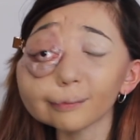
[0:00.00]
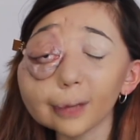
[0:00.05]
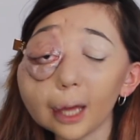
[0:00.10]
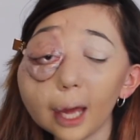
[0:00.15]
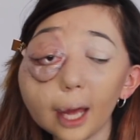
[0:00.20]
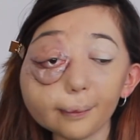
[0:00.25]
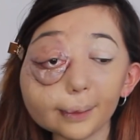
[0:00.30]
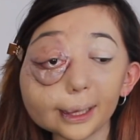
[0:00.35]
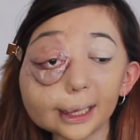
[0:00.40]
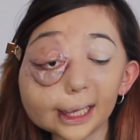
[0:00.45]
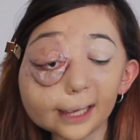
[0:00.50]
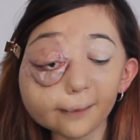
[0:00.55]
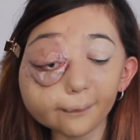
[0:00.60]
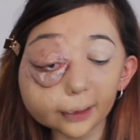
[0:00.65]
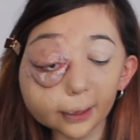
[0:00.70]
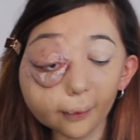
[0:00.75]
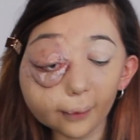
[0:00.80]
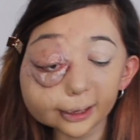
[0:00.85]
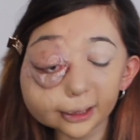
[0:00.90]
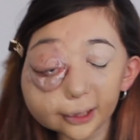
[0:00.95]
I mean,
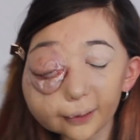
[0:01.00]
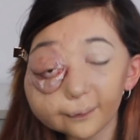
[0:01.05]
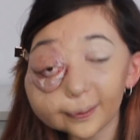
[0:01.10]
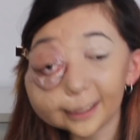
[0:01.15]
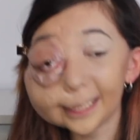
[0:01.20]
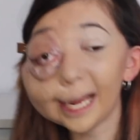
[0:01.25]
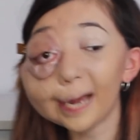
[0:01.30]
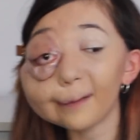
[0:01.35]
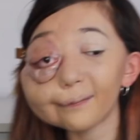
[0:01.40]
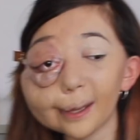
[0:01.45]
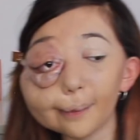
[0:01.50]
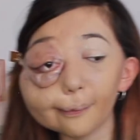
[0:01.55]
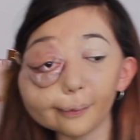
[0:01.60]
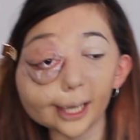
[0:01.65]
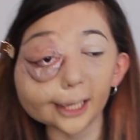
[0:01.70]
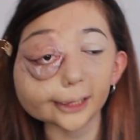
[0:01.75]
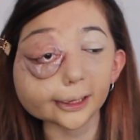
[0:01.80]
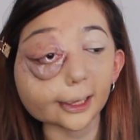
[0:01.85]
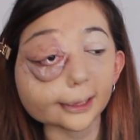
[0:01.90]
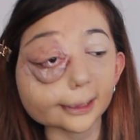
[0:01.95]
even though I don't really have that
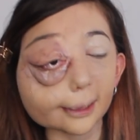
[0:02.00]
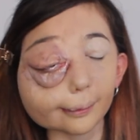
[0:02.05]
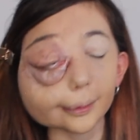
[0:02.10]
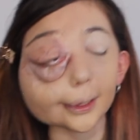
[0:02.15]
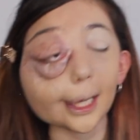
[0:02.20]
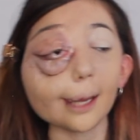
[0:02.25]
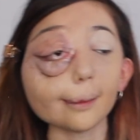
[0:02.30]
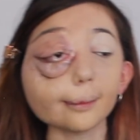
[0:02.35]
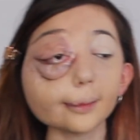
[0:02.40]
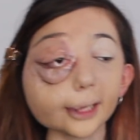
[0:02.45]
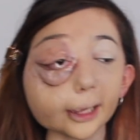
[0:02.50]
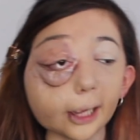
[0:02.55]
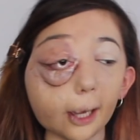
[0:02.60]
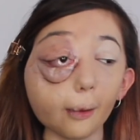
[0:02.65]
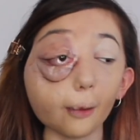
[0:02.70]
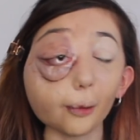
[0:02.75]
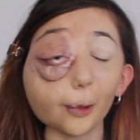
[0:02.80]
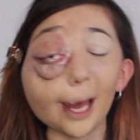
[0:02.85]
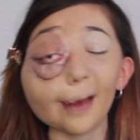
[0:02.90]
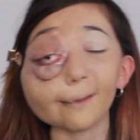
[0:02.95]
pressure, sometimes,
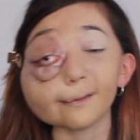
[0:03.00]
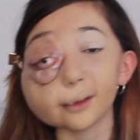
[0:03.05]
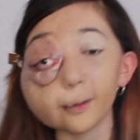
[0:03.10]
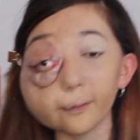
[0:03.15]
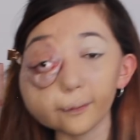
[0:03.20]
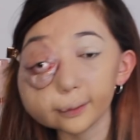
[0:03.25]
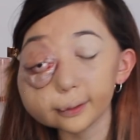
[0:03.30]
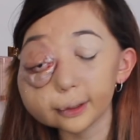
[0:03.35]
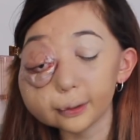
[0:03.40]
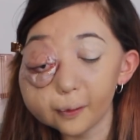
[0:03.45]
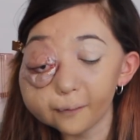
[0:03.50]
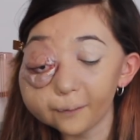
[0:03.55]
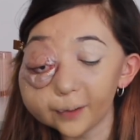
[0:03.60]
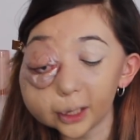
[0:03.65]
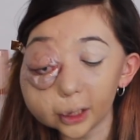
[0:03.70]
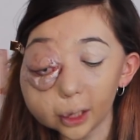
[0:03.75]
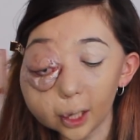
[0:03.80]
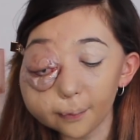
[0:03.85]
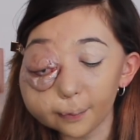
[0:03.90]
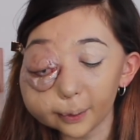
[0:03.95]
I'll have to do a
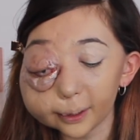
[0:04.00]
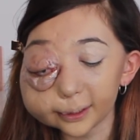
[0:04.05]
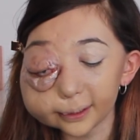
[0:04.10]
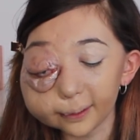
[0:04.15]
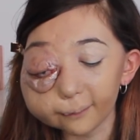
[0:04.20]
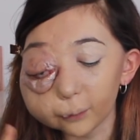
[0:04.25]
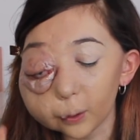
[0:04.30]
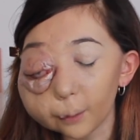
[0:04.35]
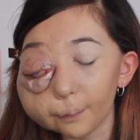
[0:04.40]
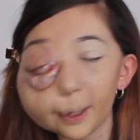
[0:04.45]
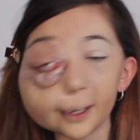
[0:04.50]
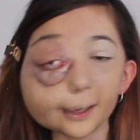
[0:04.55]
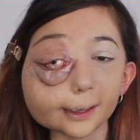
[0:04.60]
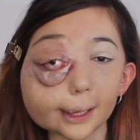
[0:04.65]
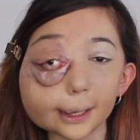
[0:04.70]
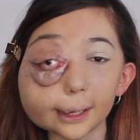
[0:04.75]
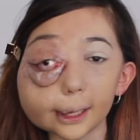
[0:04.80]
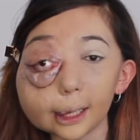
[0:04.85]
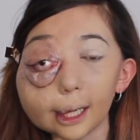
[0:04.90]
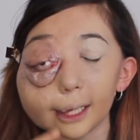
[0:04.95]
video because I've not
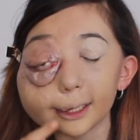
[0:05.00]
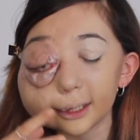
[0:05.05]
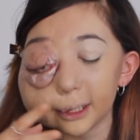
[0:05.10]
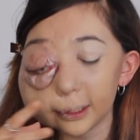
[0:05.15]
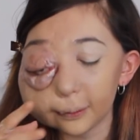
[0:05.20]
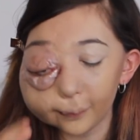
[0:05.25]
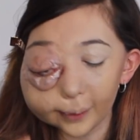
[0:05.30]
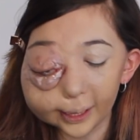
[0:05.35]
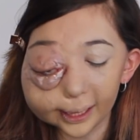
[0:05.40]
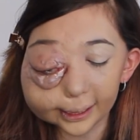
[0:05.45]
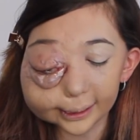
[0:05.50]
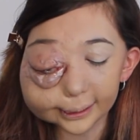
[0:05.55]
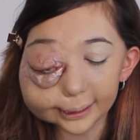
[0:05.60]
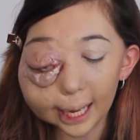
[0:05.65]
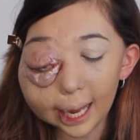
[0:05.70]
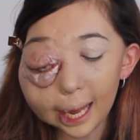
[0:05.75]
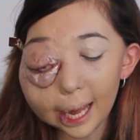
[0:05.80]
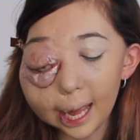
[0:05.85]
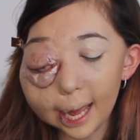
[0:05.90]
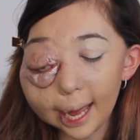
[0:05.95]
posted the last 2 weeks,
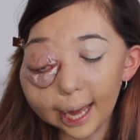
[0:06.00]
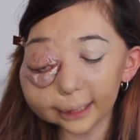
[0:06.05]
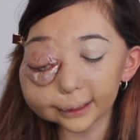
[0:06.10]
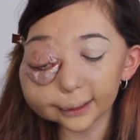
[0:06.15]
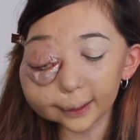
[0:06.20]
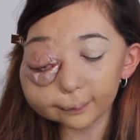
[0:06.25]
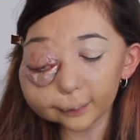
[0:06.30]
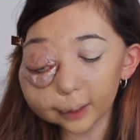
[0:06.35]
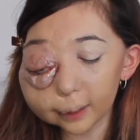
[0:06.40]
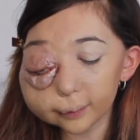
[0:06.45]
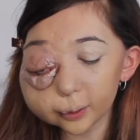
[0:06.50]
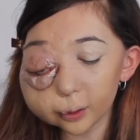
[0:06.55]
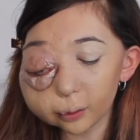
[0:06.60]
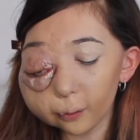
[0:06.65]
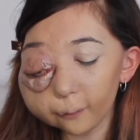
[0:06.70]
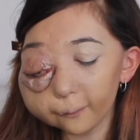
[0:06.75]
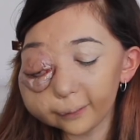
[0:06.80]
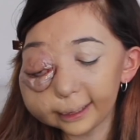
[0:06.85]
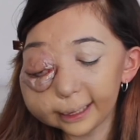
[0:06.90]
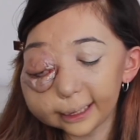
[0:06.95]
and sometimes you're
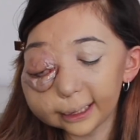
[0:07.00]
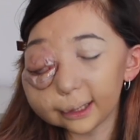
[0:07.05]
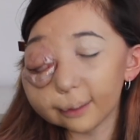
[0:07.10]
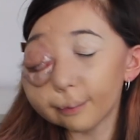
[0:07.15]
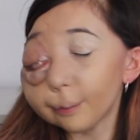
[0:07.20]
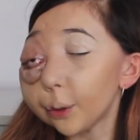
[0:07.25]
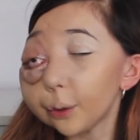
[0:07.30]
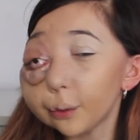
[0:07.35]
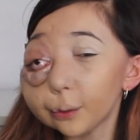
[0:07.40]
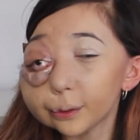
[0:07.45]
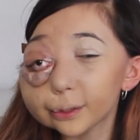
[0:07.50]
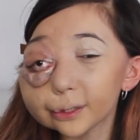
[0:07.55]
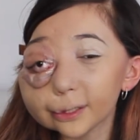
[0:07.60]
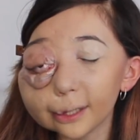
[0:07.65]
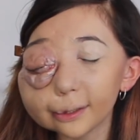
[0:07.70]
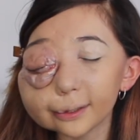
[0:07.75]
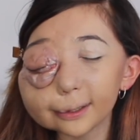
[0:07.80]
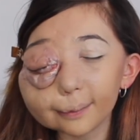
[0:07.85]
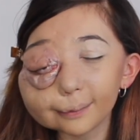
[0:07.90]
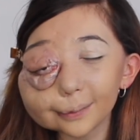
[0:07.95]
not really in the mood.
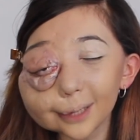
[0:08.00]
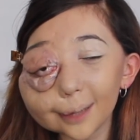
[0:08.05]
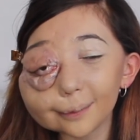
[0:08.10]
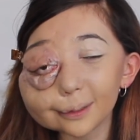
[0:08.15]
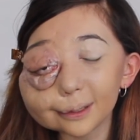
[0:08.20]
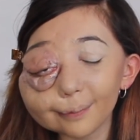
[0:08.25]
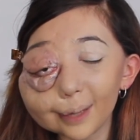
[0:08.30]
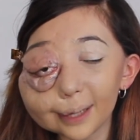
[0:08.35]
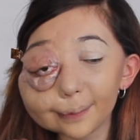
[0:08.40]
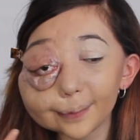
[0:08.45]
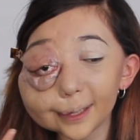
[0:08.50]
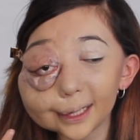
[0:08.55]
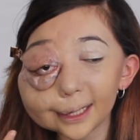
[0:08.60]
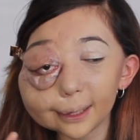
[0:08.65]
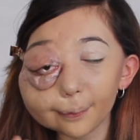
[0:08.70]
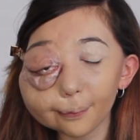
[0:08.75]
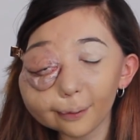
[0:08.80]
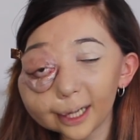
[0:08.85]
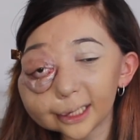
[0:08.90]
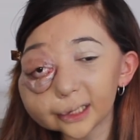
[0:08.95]
So sometimes maybe
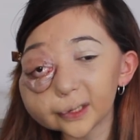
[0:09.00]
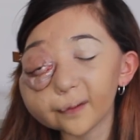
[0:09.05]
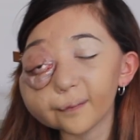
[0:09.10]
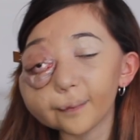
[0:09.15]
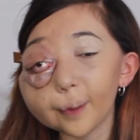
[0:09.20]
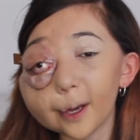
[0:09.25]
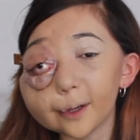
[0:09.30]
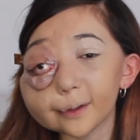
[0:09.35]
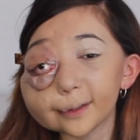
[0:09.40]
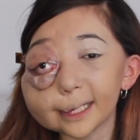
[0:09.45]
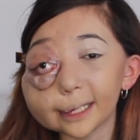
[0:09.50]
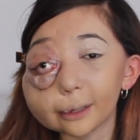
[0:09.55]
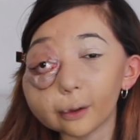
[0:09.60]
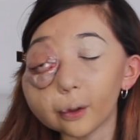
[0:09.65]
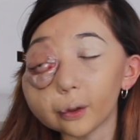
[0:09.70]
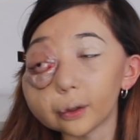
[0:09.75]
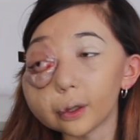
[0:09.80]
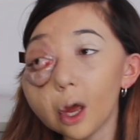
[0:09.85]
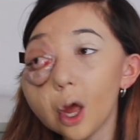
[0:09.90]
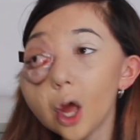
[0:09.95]
the pressure of posting
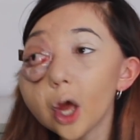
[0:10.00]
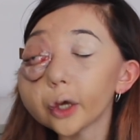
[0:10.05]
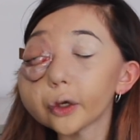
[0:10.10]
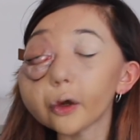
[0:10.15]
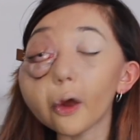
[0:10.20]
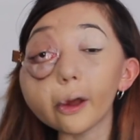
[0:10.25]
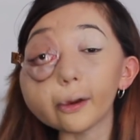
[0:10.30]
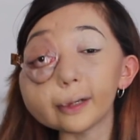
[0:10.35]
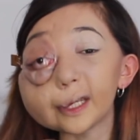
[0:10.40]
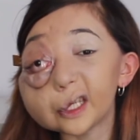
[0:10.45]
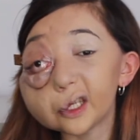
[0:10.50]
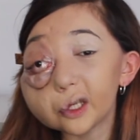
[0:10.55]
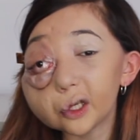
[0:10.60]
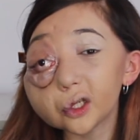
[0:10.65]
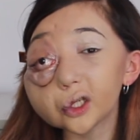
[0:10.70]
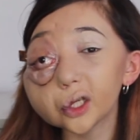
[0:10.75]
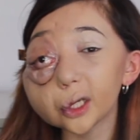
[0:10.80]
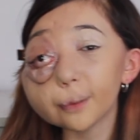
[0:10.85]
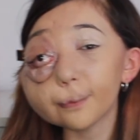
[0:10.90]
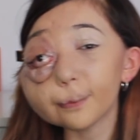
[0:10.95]
on not only
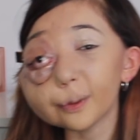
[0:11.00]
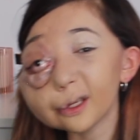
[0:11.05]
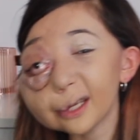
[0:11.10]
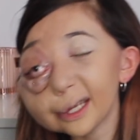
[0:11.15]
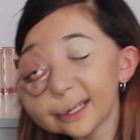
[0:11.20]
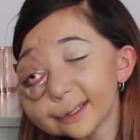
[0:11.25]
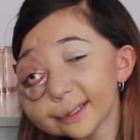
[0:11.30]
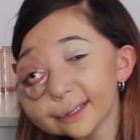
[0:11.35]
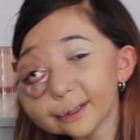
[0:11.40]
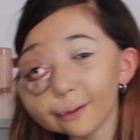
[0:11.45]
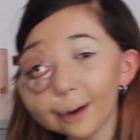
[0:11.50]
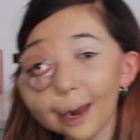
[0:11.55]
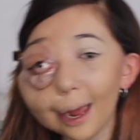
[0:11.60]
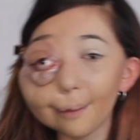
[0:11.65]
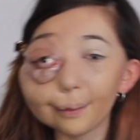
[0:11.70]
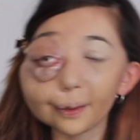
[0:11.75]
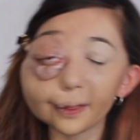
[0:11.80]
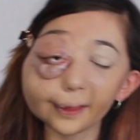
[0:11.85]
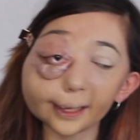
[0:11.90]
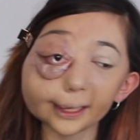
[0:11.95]
YouTube, but
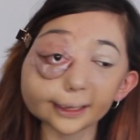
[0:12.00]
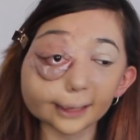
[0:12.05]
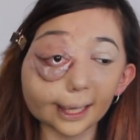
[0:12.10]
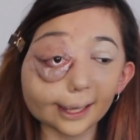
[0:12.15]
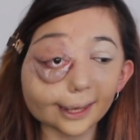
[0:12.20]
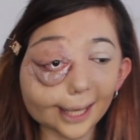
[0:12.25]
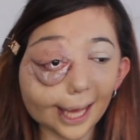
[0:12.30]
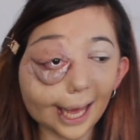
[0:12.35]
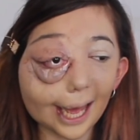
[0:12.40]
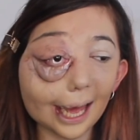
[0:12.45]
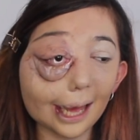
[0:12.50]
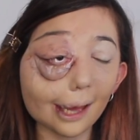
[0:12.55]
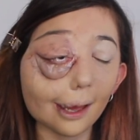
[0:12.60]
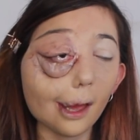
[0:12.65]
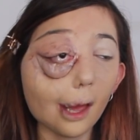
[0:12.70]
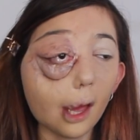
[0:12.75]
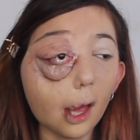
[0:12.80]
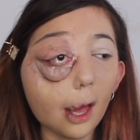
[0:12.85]
Instagram and things like that.